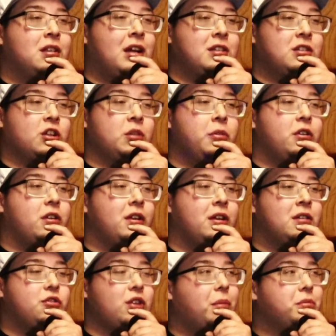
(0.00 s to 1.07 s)
a
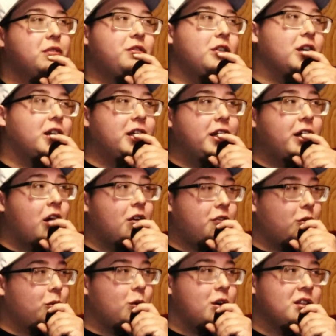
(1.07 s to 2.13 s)
community, drop the fucking ego
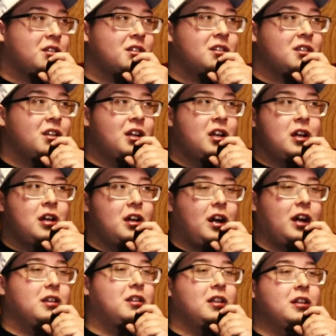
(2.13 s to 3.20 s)
for once,
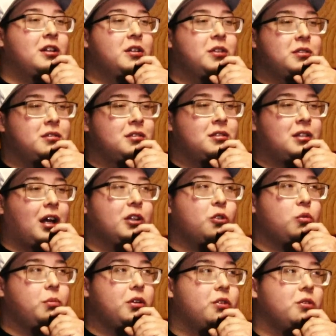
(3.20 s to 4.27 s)
I think
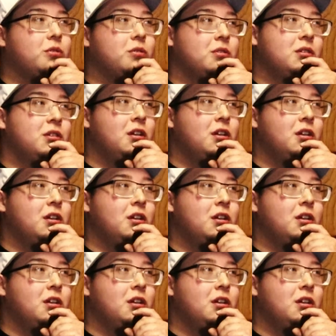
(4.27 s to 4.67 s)
we'd be cool.